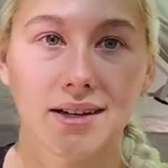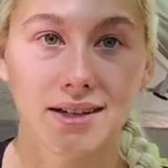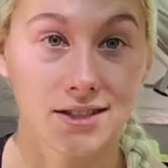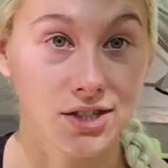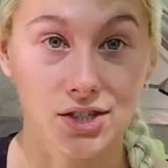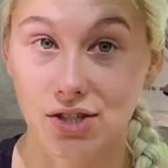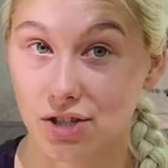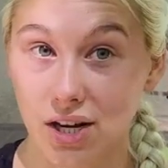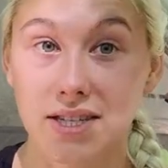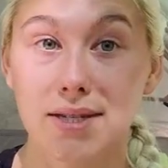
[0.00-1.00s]
it's
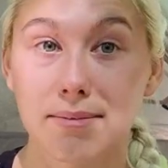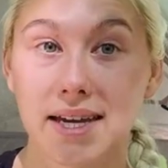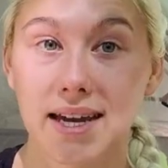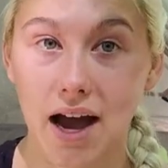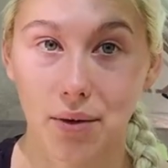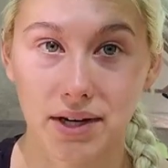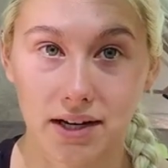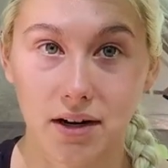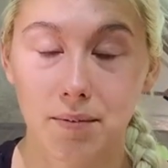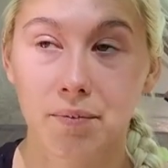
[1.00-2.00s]
just me out
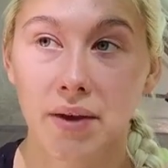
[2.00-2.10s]
here.